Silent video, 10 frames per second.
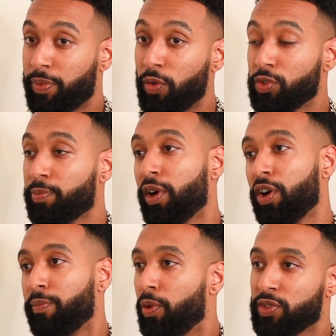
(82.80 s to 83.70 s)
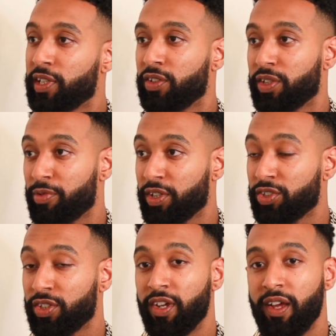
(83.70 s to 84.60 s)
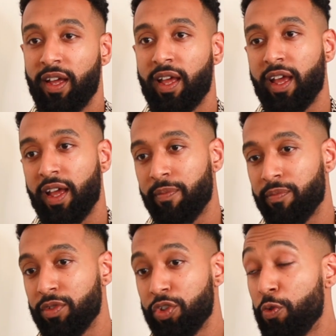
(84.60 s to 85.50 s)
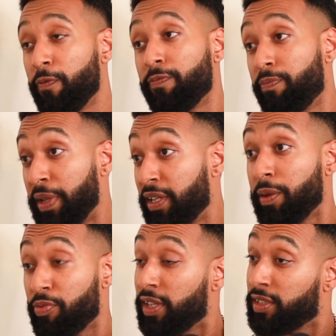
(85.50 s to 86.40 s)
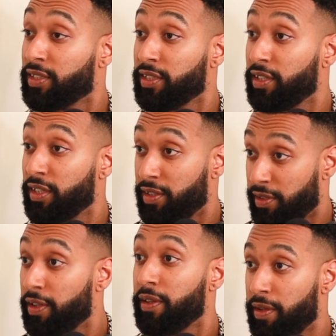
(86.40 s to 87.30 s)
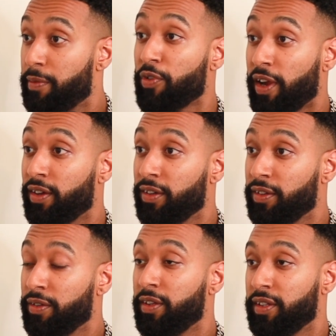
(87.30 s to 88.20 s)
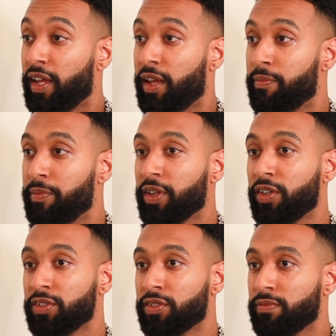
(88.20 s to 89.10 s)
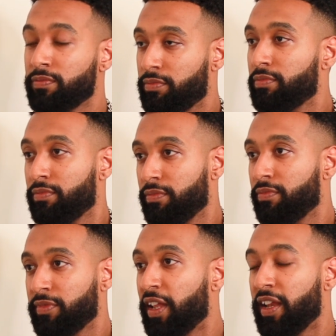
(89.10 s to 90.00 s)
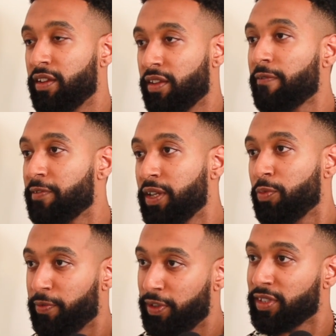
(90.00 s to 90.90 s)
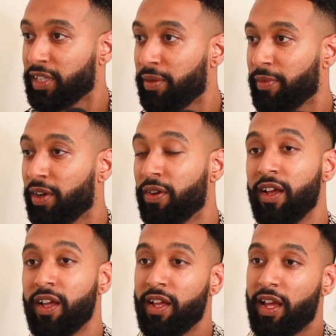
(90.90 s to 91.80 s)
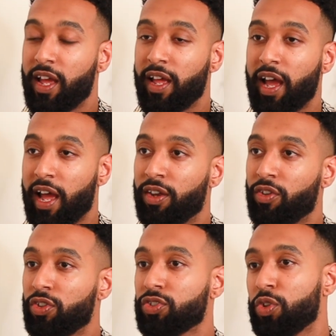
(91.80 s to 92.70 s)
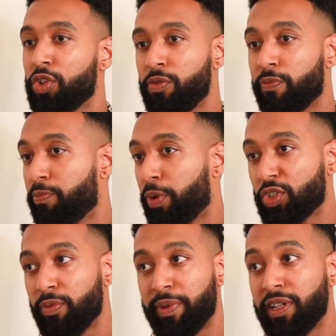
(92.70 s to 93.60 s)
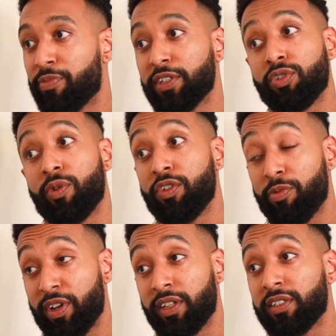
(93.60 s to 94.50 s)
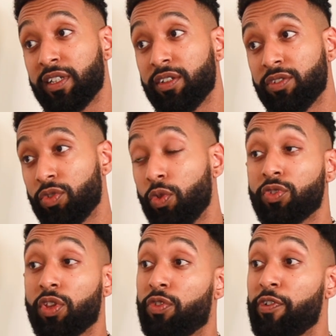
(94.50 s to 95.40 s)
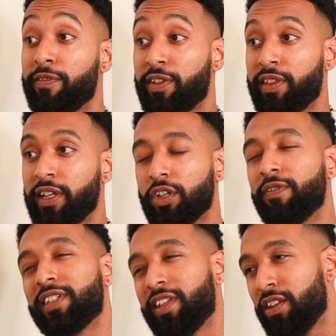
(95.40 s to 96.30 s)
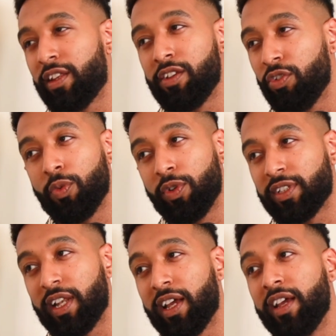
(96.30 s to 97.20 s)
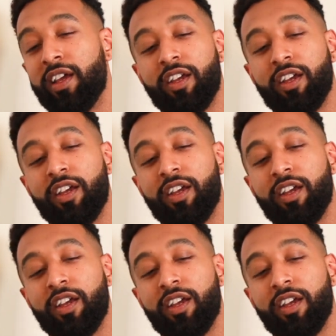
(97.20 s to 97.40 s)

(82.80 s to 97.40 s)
postpartum, postnatal depression. You've been depressed prior. Because then that feeling will feel the same now. And also you've possibly been depressed throughout your pregnancy. So those are three of the things. Obviously then the other ones are like,